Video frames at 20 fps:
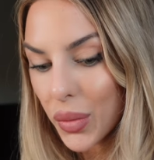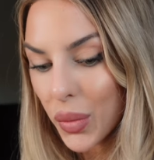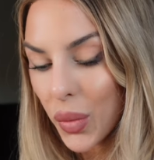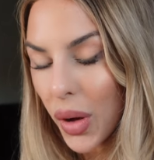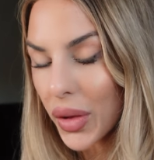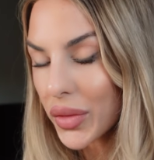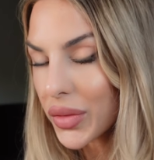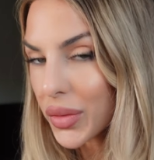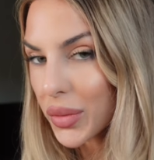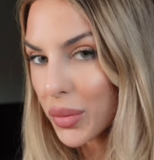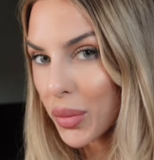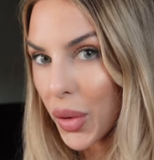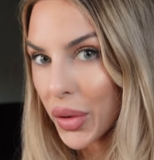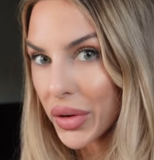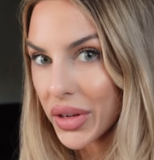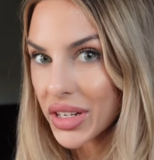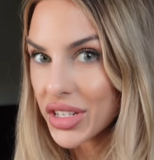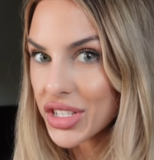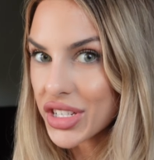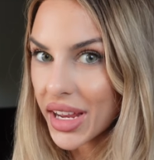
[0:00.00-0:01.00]
what
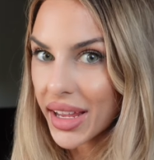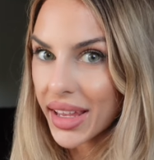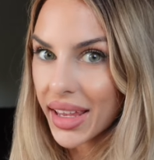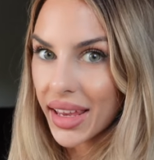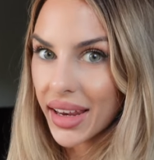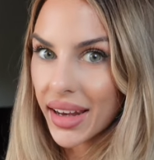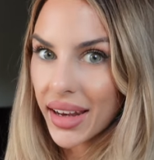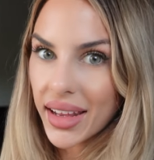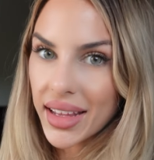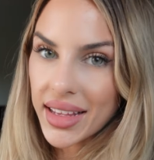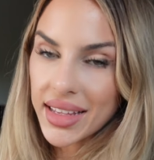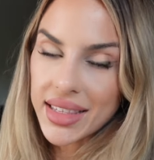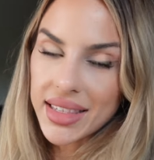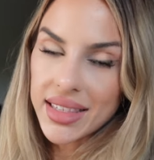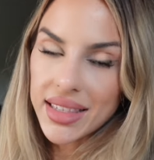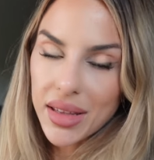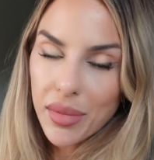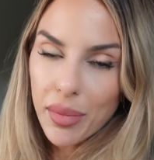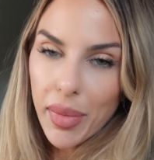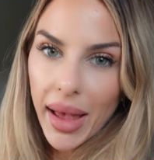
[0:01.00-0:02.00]
morning check-in
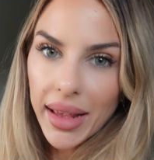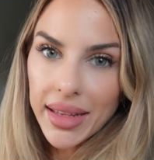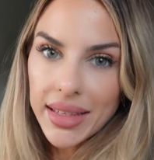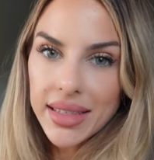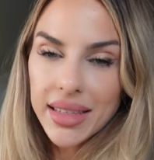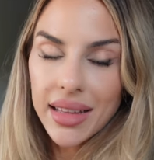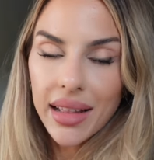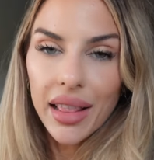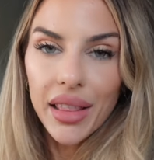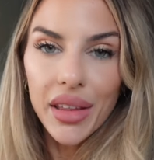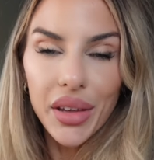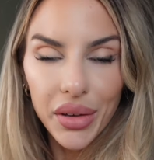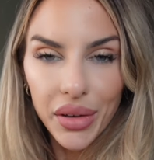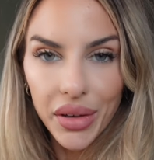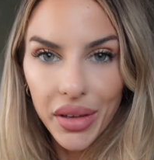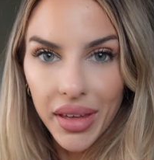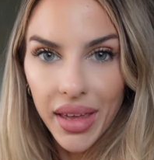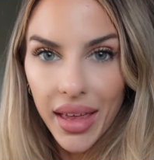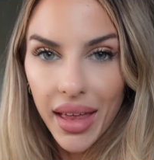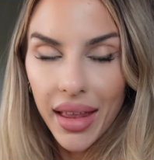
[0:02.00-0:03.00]
is the best
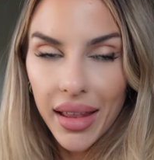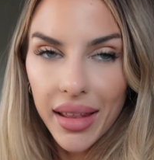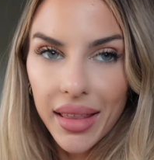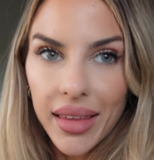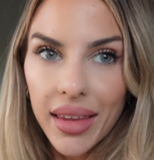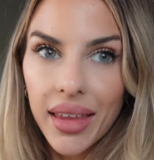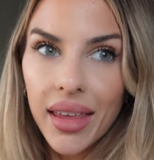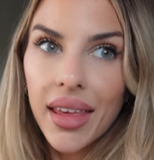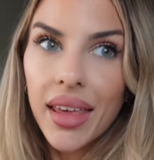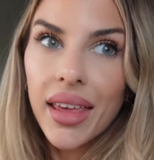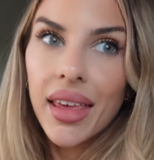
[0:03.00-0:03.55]
look and